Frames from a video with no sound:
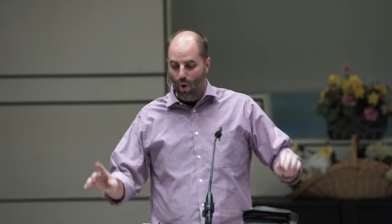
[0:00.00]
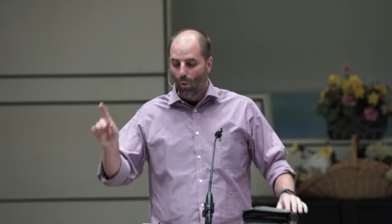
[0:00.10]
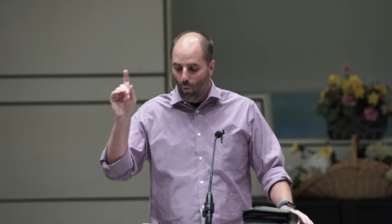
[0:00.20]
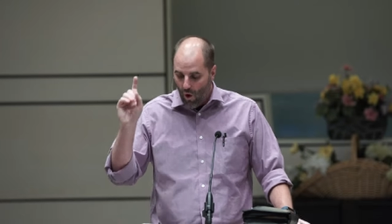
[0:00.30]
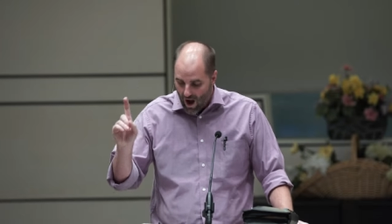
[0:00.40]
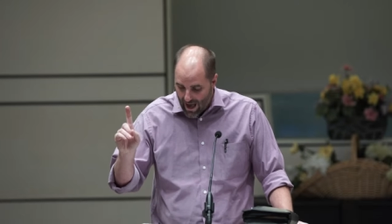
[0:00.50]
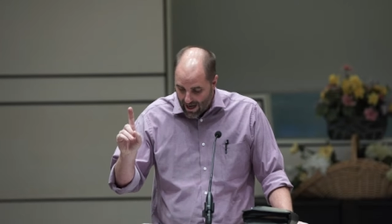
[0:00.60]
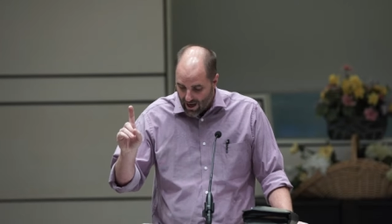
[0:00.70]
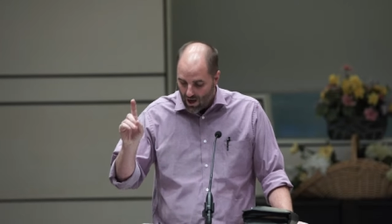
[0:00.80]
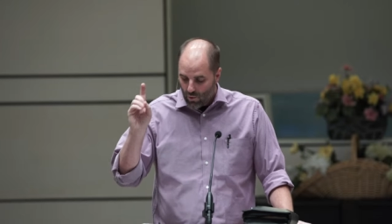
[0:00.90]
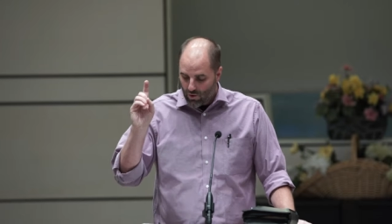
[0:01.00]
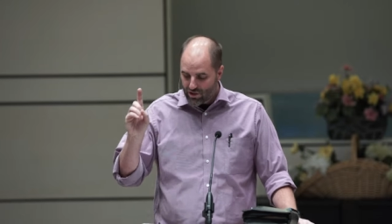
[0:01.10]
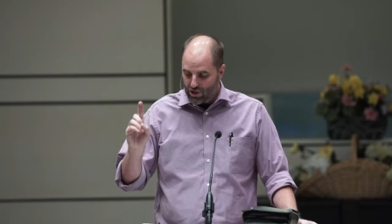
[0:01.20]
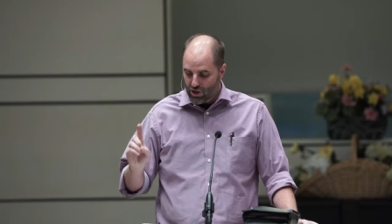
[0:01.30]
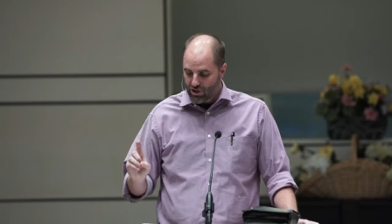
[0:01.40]
One was the
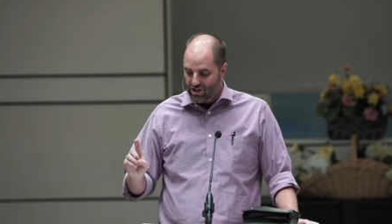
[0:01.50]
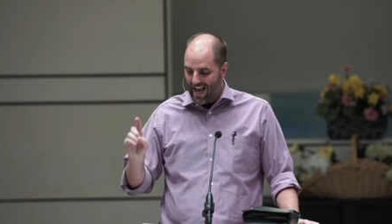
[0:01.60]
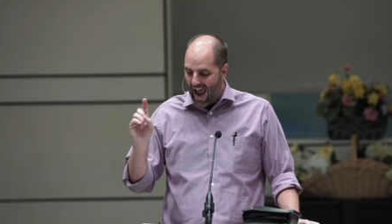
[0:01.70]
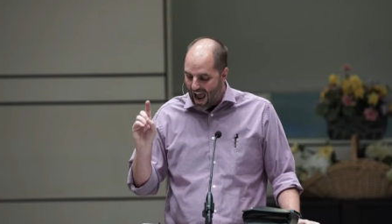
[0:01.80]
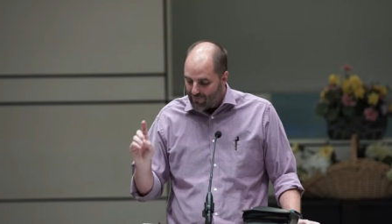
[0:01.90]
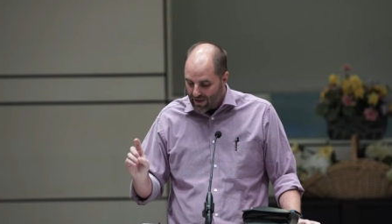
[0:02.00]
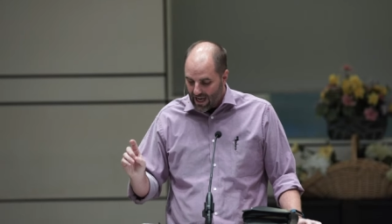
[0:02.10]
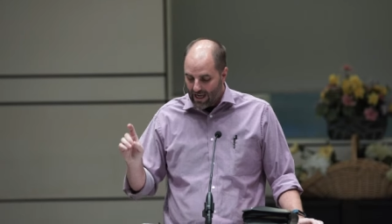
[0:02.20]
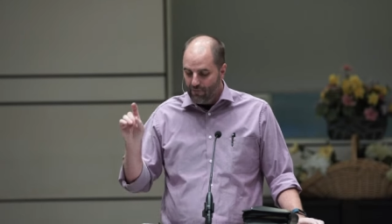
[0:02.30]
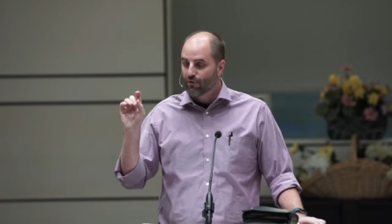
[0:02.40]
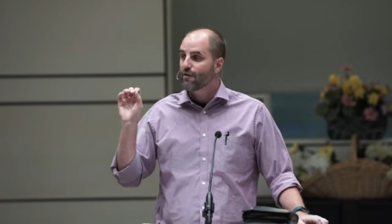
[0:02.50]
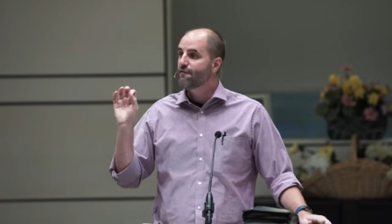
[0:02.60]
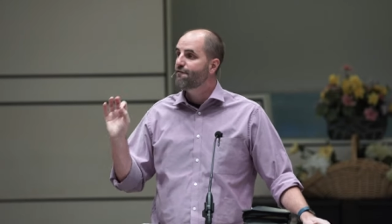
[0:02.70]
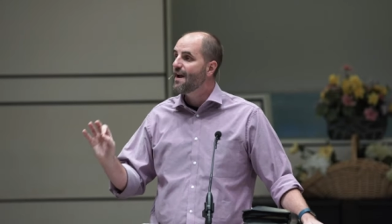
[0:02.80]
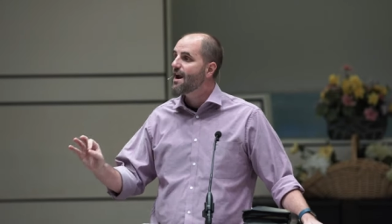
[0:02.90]
churches advocating for the
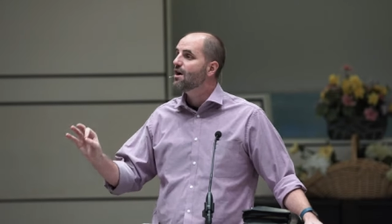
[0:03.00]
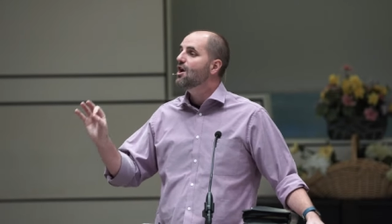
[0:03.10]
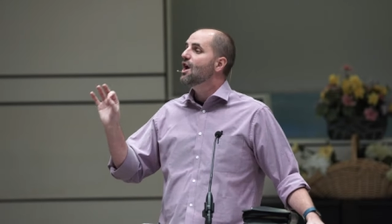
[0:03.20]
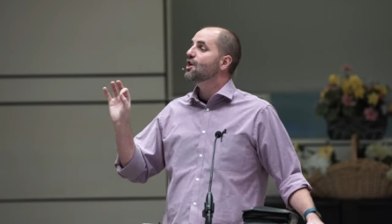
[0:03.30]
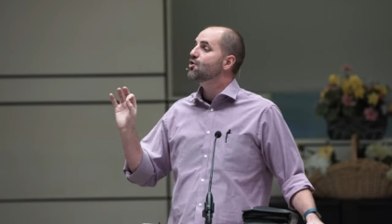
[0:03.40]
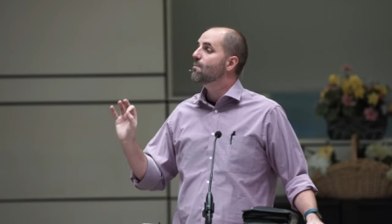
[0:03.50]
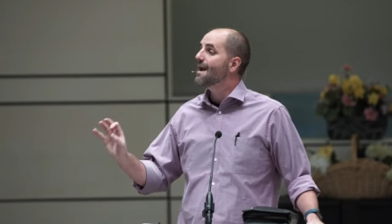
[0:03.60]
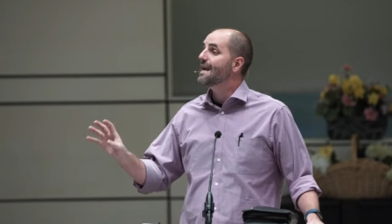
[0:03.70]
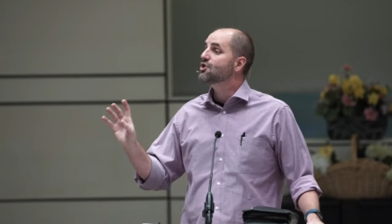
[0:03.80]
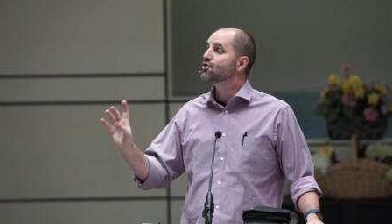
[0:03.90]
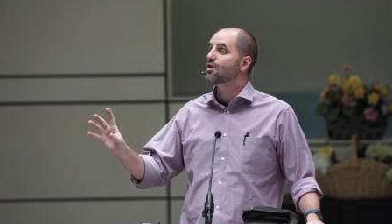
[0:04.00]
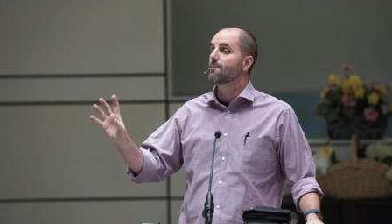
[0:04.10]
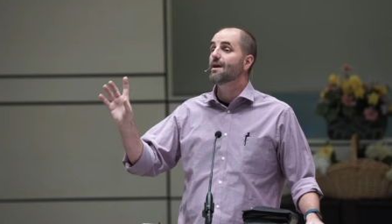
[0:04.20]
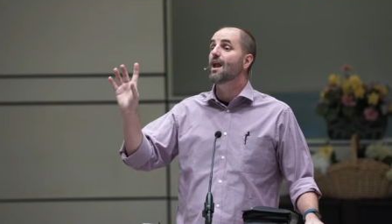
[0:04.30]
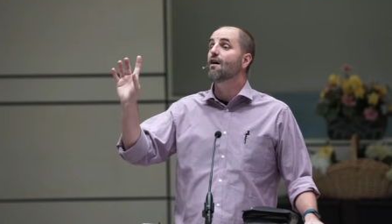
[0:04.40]
fair and humane
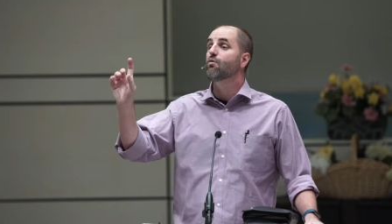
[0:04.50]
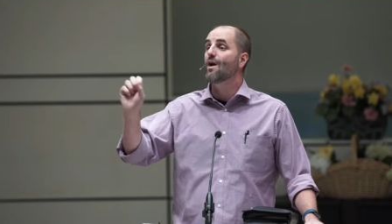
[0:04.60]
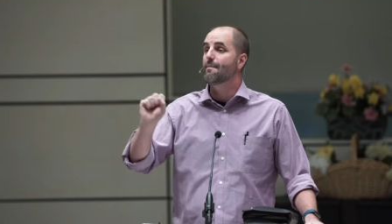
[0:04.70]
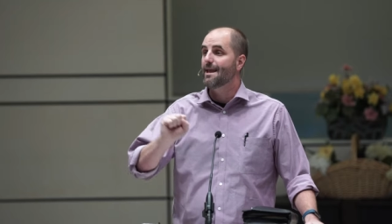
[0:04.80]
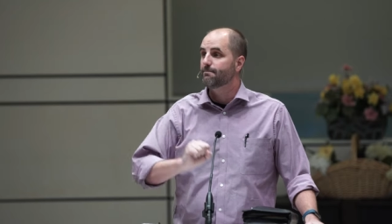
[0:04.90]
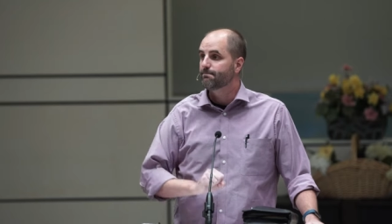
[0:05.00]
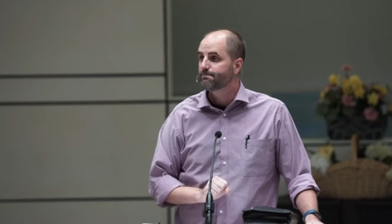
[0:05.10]
treatment of women.